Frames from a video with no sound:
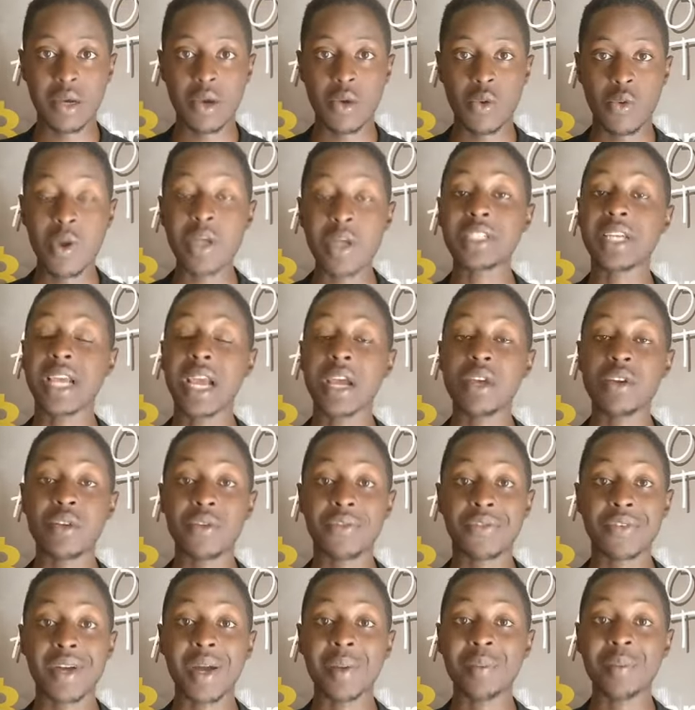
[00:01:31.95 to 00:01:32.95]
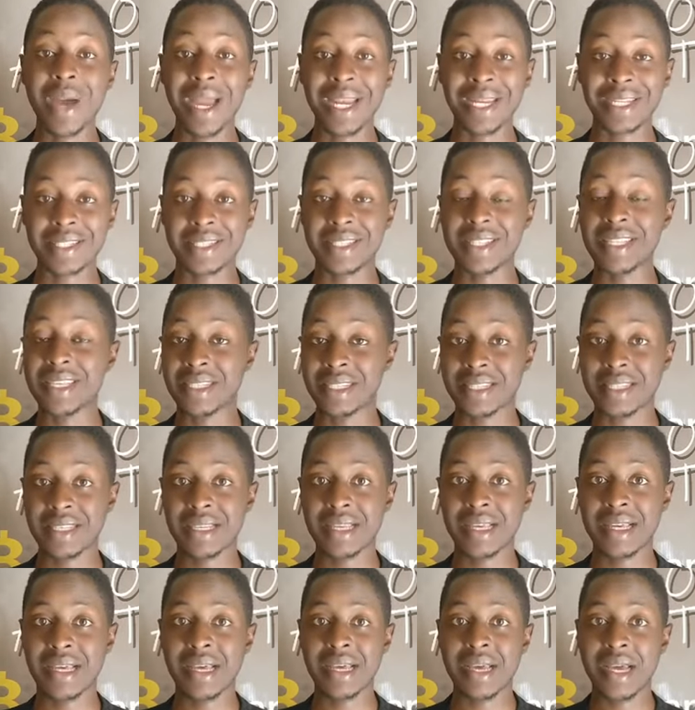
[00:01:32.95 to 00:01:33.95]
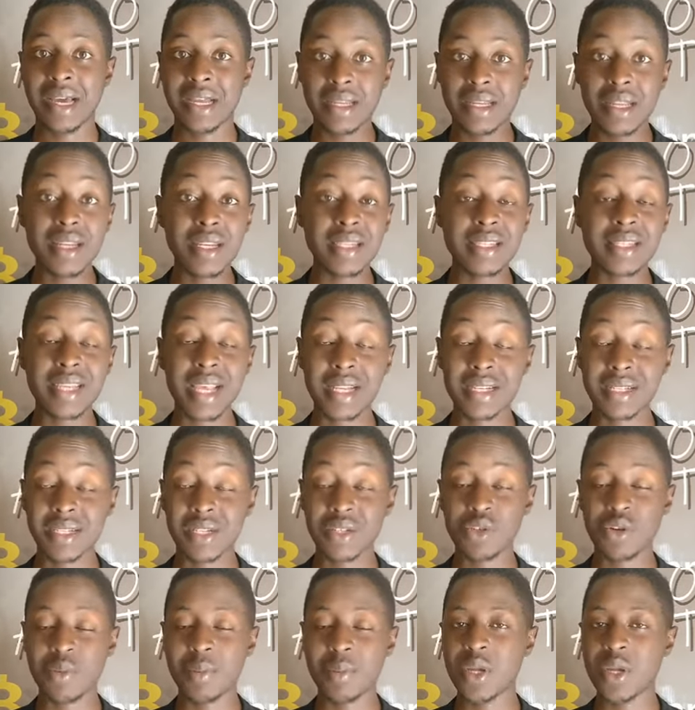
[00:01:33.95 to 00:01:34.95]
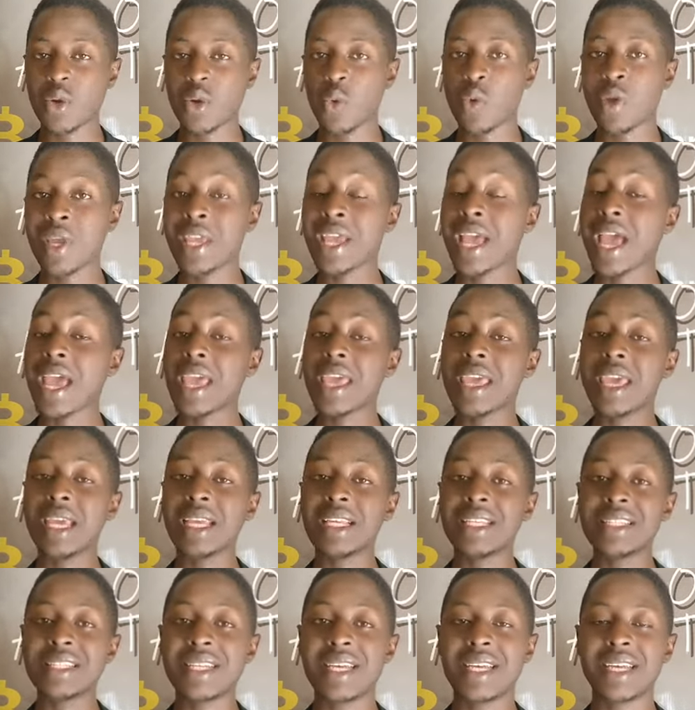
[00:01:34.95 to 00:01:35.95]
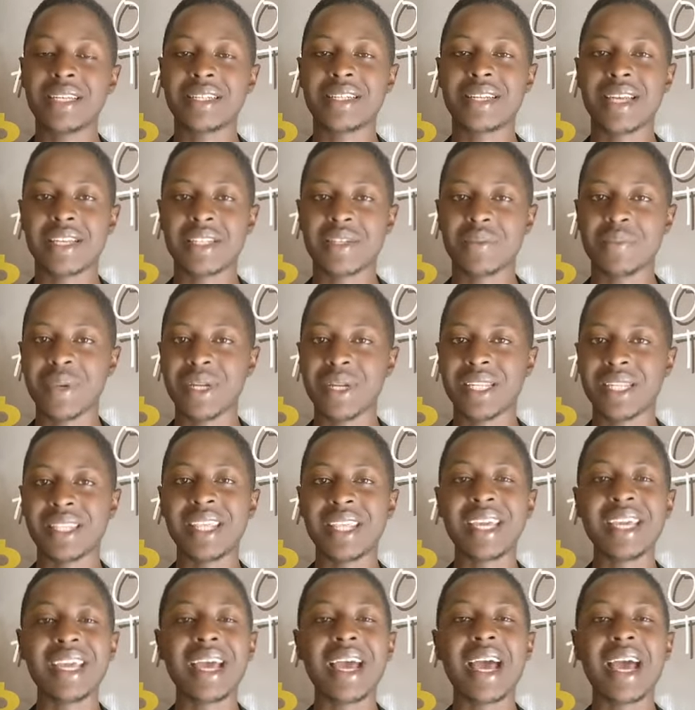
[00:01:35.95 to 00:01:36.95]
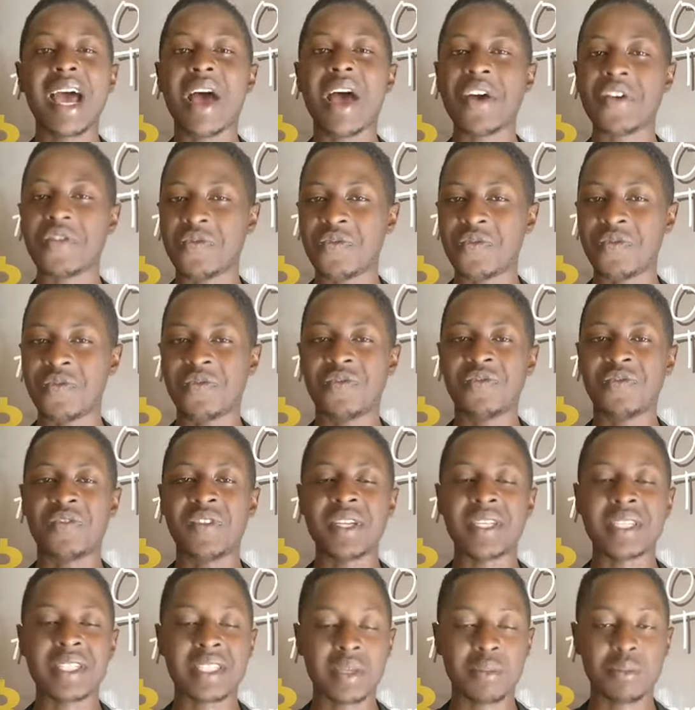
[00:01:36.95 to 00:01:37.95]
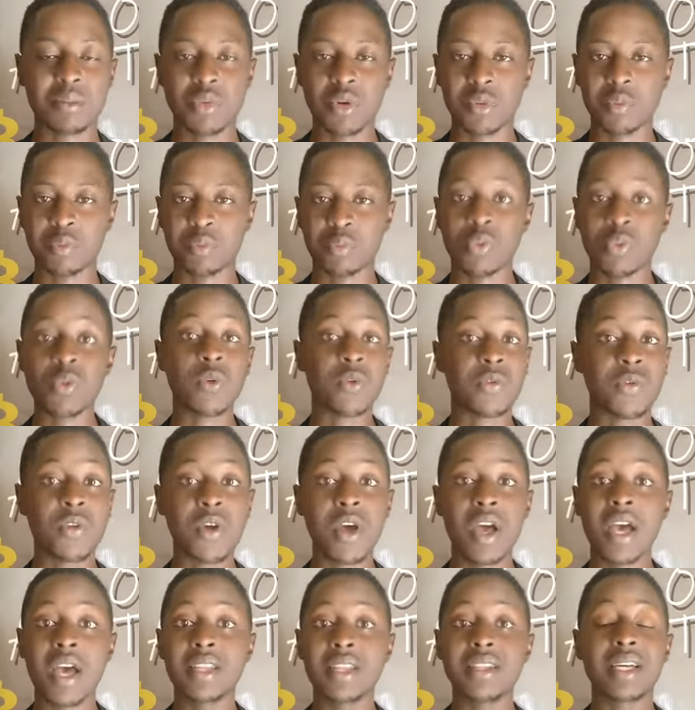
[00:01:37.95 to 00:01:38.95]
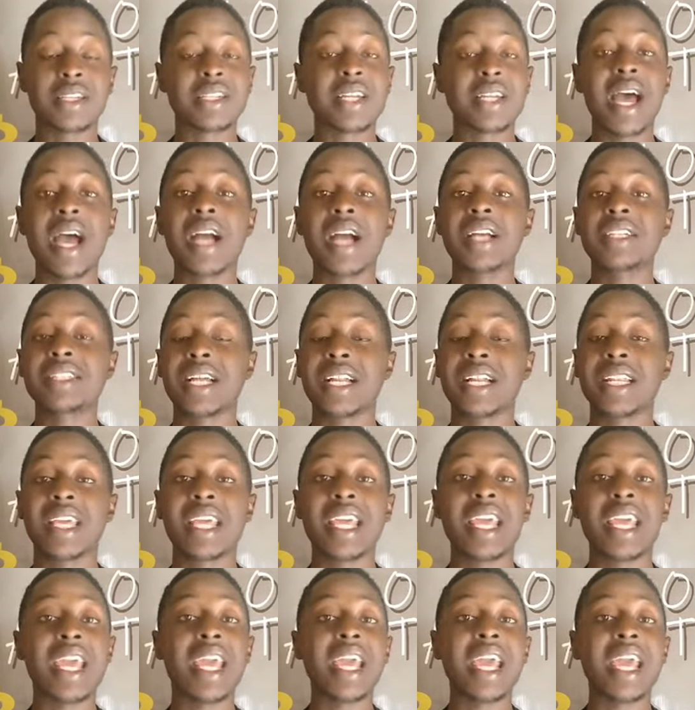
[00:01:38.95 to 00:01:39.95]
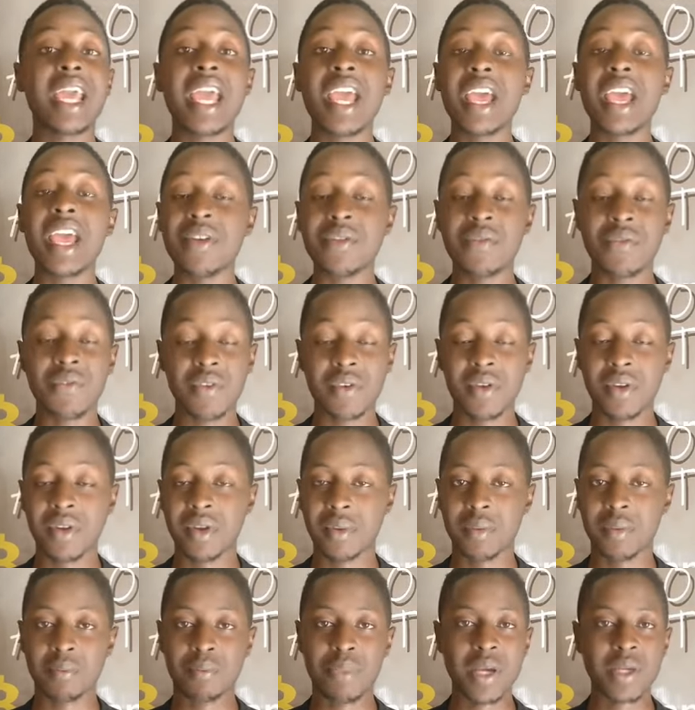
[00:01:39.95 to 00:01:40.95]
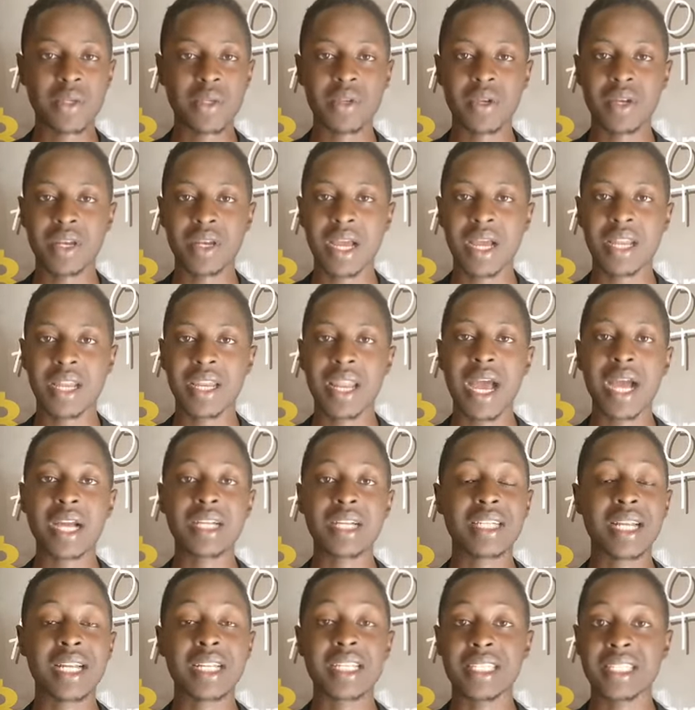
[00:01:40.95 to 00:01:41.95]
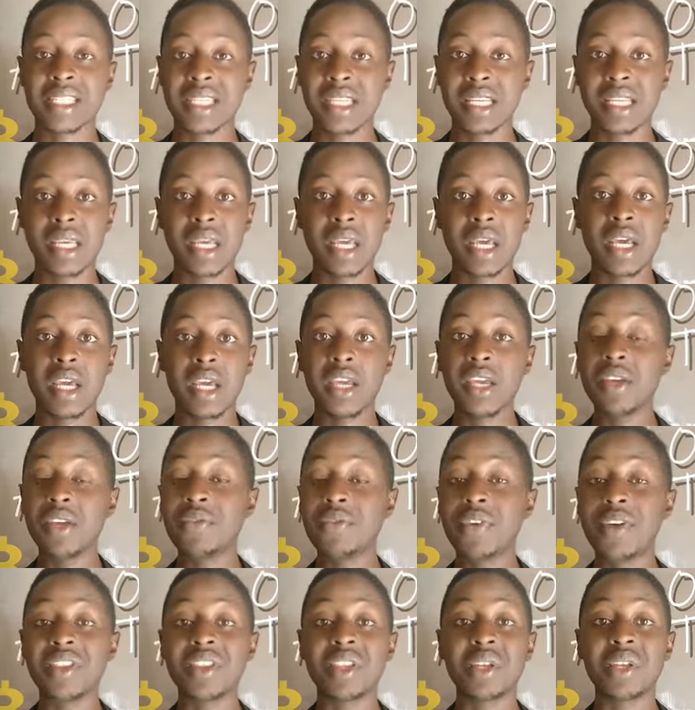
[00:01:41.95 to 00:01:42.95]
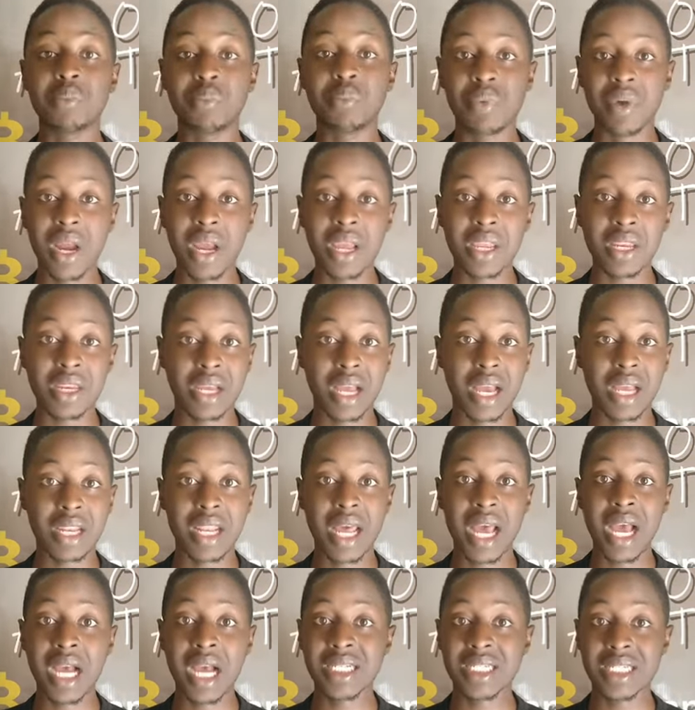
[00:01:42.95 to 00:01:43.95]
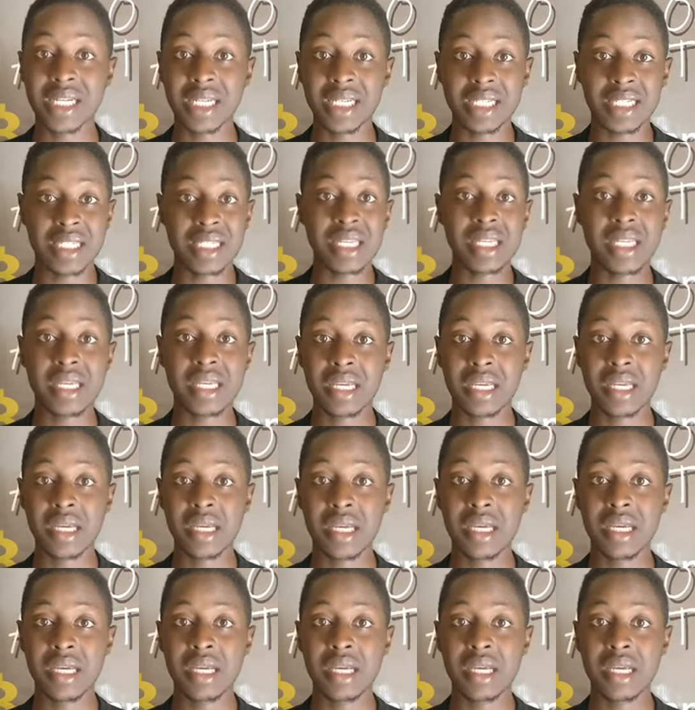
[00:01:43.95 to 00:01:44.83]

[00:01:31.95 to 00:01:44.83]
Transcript: What kind of company is this? Ladies and gentlemen, we ain't haters, but they are visible proof that actually every person can actually see. Even the blind can actually see.